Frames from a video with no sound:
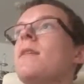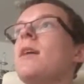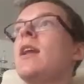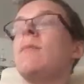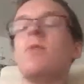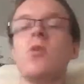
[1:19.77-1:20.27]

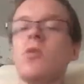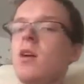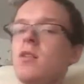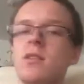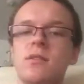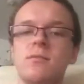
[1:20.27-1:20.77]
and I'm no
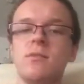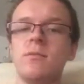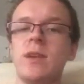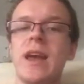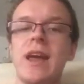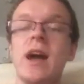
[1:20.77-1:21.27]
longer
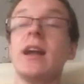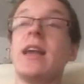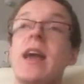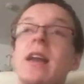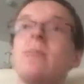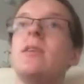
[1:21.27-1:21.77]
again,
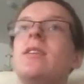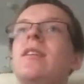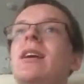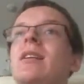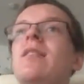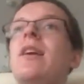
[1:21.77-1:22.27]
again I'm going to
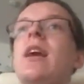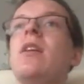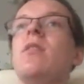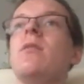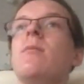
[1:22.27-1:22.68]
say this again.